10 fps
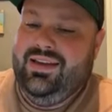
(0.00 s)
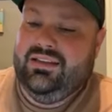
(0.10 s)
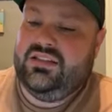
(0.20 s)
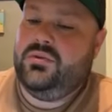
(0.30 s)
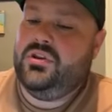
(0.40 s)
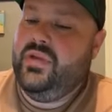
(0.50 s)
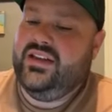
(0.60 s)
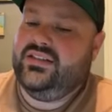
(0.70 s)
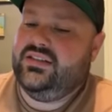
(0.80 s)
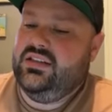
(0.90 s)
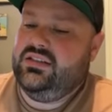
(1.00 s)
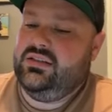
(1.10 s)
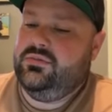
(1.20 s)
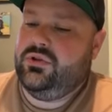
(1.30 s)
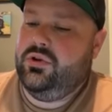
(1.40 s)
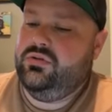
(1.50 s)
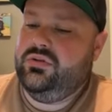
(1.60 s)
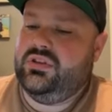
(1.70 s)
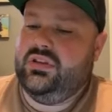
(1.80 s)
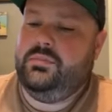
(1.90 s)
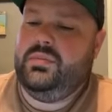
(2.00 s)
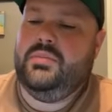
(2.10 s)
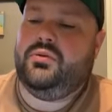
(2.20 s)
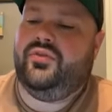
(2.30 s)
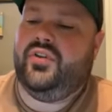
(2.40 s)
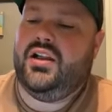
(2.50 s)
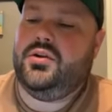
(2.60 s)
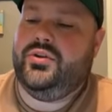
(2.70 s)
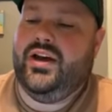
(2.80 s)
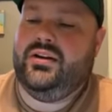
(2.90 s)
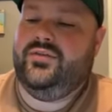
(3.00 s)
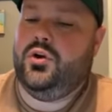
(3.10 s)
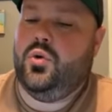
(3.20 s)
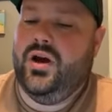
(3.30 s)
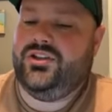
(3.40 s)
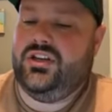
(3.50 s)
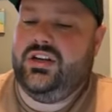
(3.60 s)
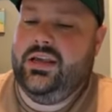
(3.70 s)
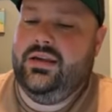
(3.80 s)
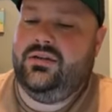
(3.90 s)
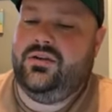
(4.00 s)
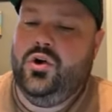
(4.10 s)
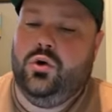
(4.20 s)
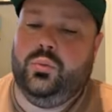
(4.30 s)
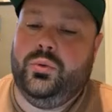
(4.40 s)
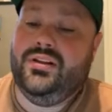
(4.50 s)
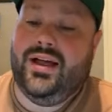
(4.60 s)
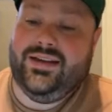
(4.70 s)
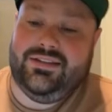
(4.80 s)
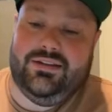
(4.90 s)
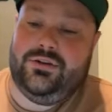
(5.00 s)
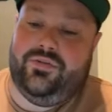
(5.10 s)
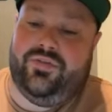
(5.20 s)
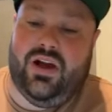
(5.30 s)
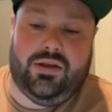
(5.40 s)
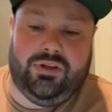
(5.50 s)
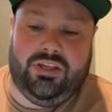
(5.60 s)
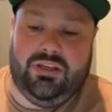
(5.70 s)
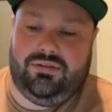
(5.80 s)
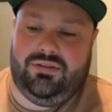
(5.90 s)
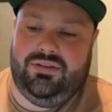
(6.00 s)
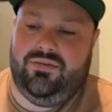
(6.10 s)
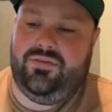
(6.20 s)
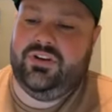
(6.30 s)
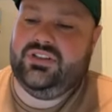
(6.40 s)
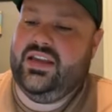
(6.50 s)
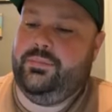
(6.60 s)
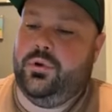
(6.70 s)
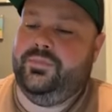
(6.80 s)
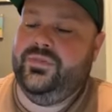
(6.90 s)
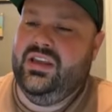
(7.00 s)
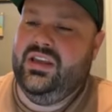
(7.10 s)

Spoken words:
Some of the best systems are those that people follow without even questioning it or realizing that they're following it. For example,